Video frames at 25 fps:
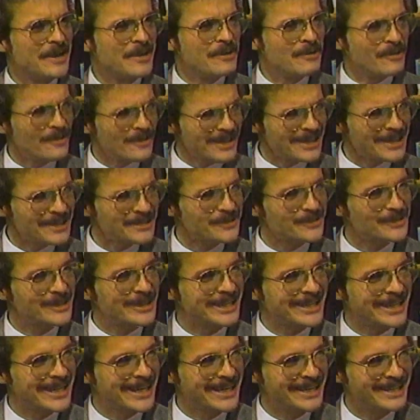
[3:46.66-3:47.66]
well, that's
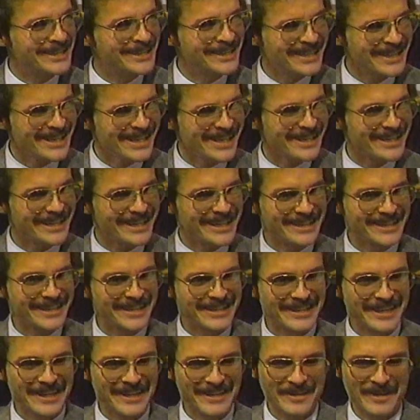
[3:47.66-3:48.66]
really kind of neat. And
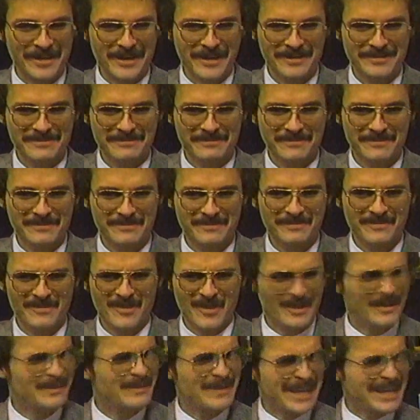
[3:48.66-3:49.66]
then I thought,
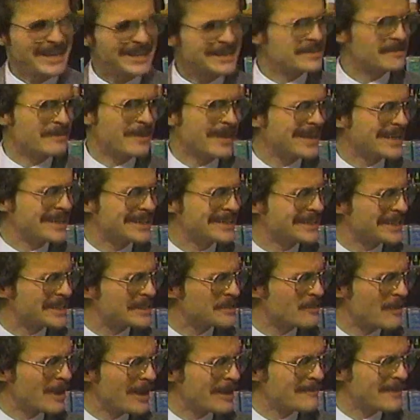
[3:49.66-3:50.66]
well, that doesn't make any
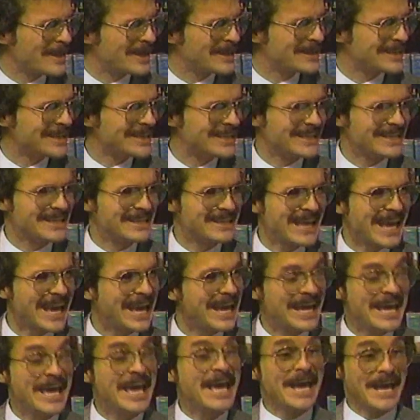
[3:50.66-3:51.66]
sense. Why am I thinking
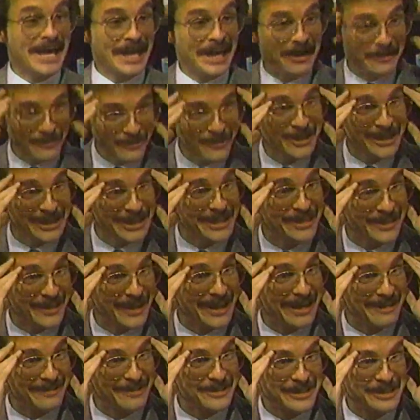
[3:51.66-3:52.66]
that? And I really
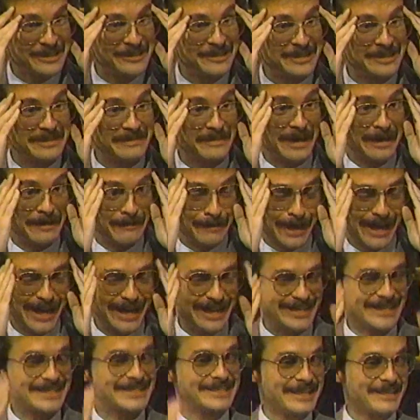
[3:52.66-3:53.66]
thought I was losing my
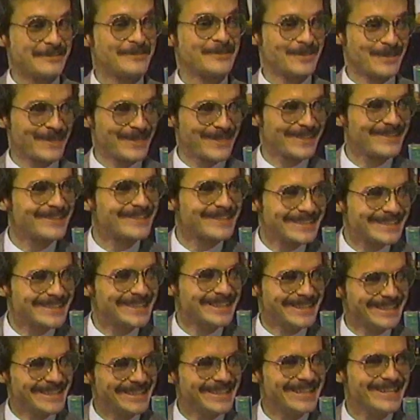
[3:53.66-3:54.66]
mind because after
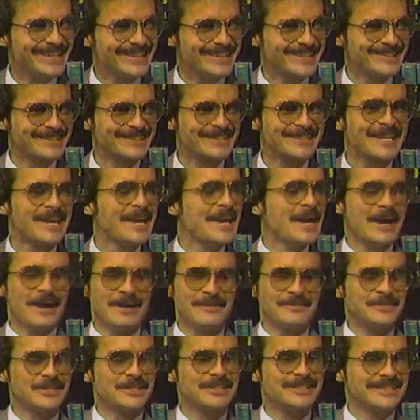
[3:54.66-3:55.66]
13 years
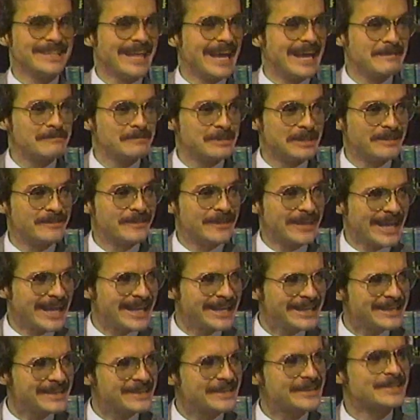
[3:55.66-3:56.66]
of just not believing
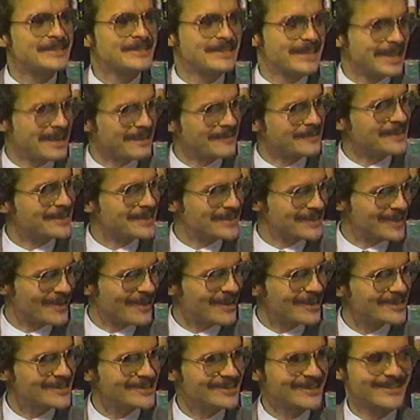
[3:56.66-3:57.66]
any of this, to have these
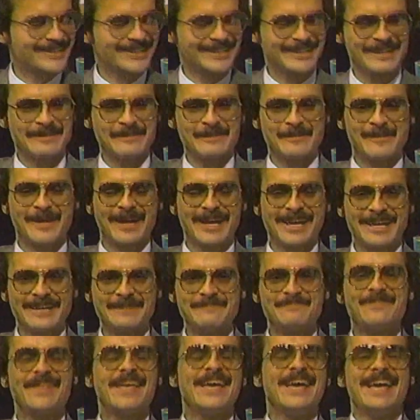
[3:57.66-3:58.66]
thoughts start to come to my
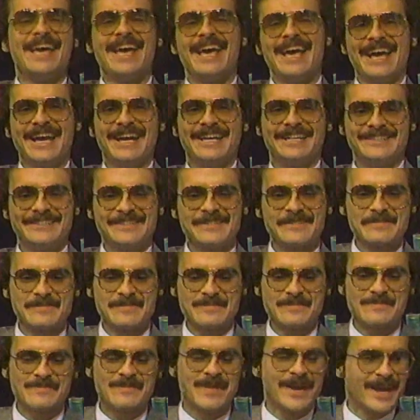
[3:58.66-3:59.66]
head. And
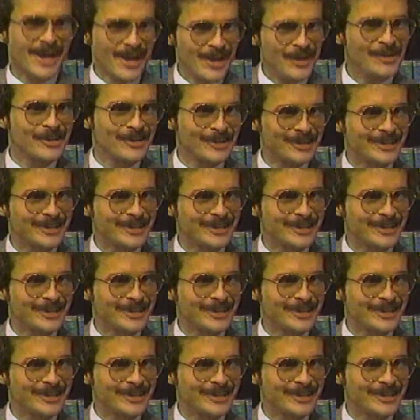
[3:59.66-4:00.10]
my uncle